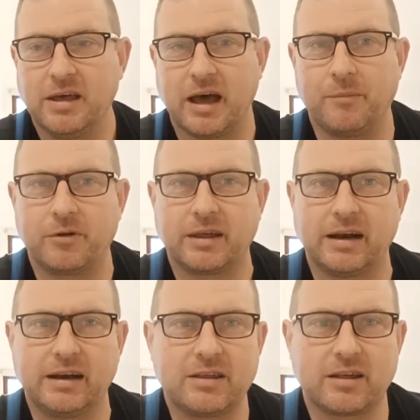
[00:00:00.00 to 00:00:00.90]
and what they'll
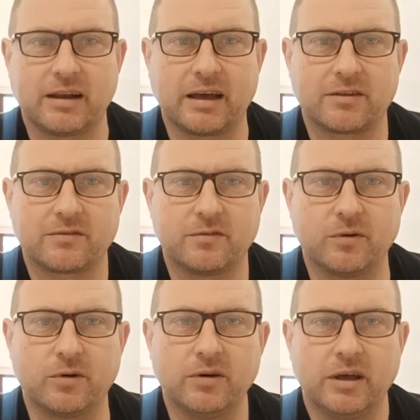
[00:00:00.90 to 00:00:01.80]
initially ask
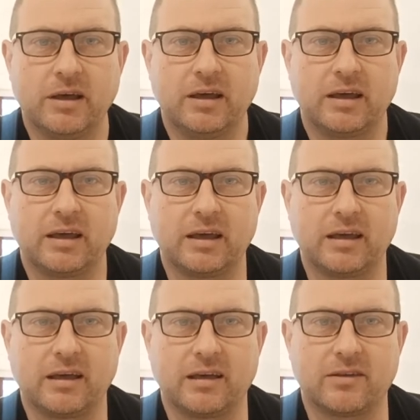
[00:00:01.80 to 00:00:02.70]
for
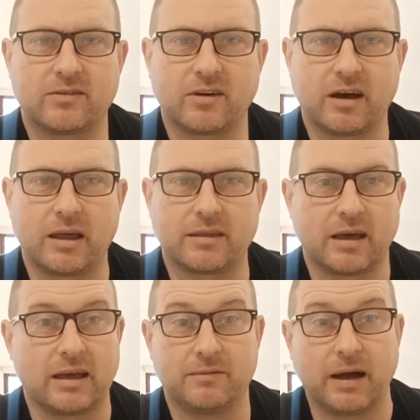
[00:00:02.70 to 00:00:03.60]
is either
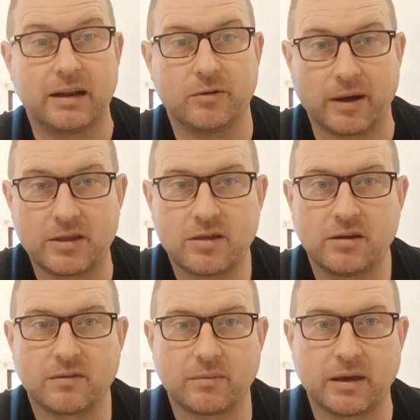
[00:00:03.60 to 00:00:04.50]
a
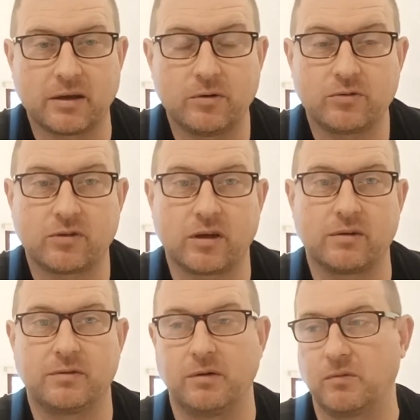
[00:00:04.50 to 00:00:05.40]
valuation of the vehicle. So
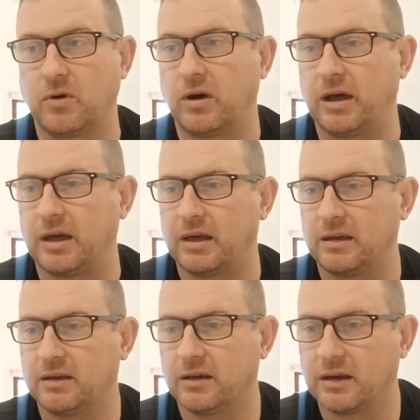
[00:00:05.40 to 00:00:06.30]
if you've got
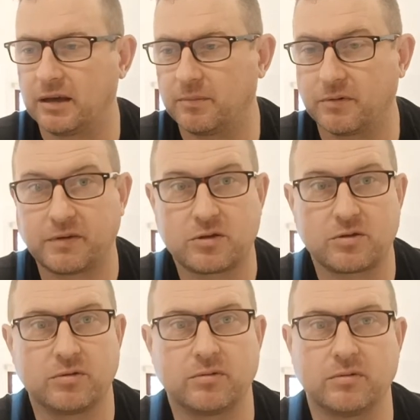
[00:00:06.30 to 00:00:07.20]
a
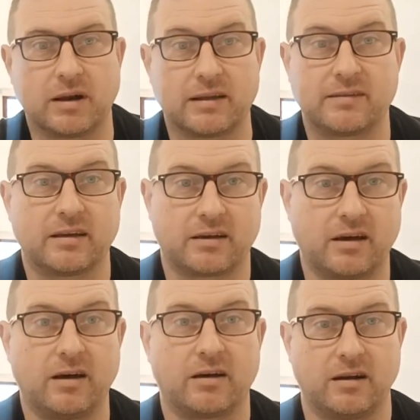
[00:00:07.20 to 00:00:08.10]
professional classic
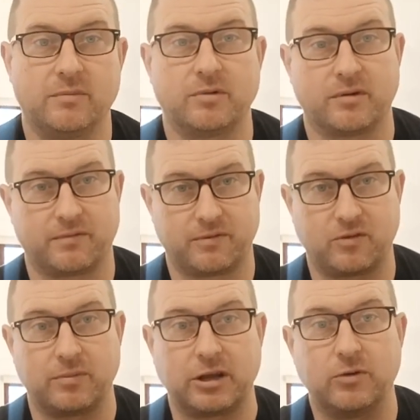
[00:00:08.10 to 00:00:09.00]
car club or
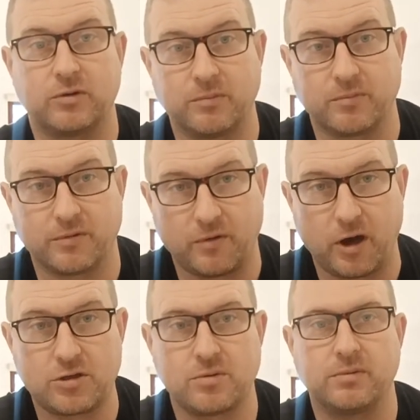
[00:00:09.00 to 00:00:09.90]
somebody who can
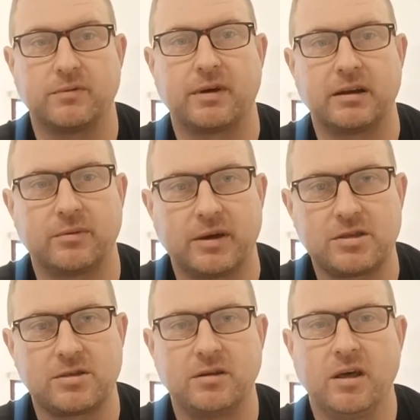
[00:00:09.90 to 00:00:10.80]
provide you with a
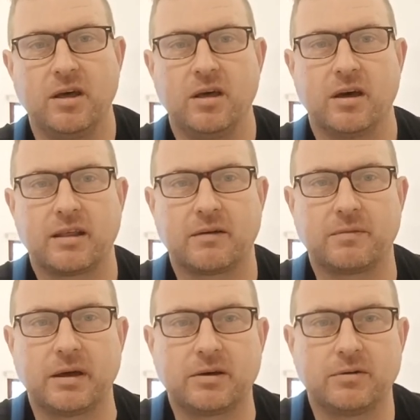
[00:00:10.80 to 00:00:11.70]
valuation of that
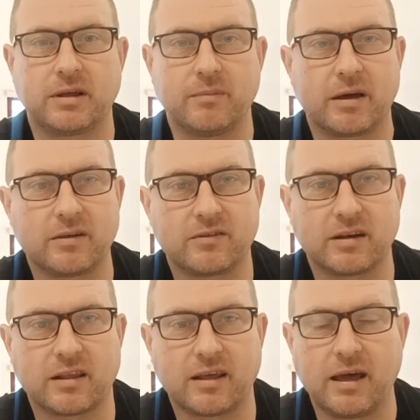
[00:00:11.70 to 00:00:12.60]
vehicle, they may
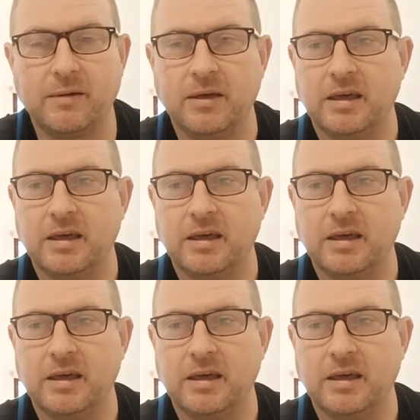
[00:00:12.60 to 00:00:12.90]
consider that.